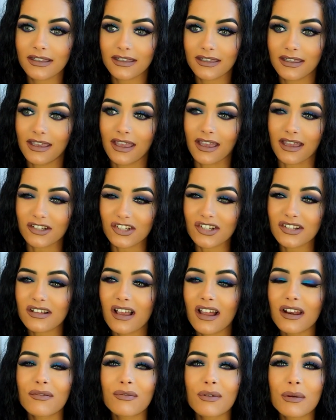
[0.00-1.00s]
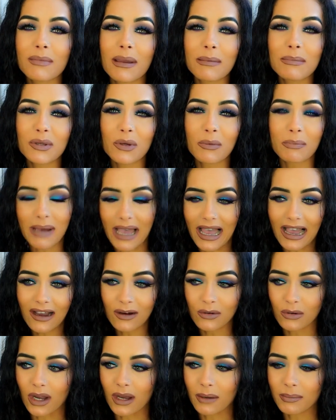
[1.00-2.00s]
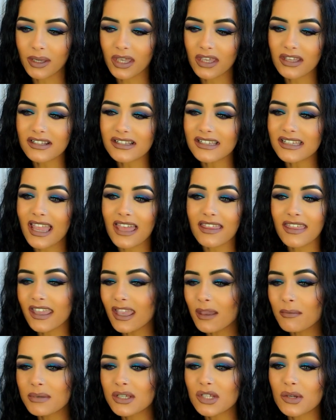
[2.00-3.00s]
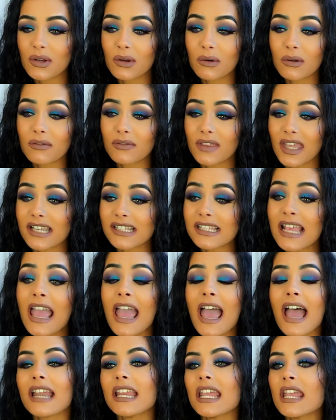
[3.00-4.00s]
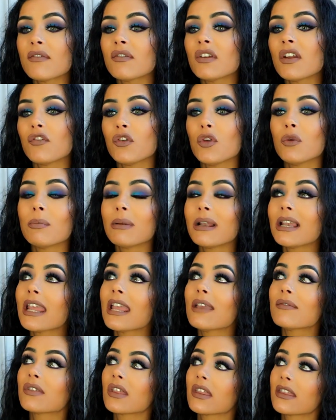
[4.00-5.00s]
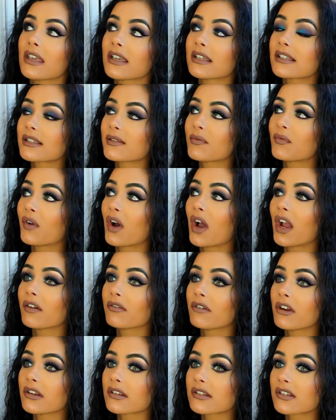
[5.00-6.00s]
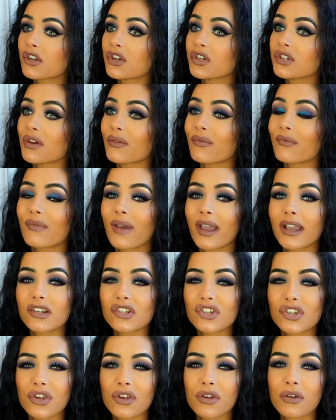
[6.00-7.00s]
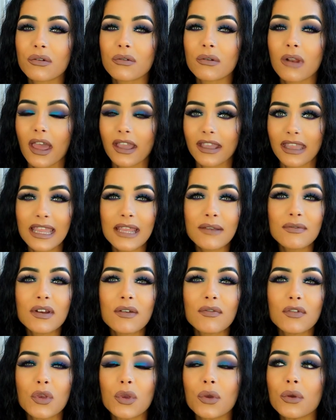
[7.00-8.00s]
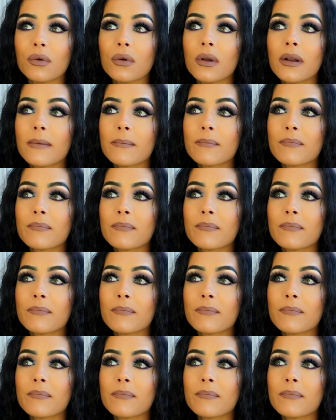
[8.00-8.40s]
yeah just kind of remember your power because yeah they can be doing all of this and even if you believe that this virus could affect you like even if you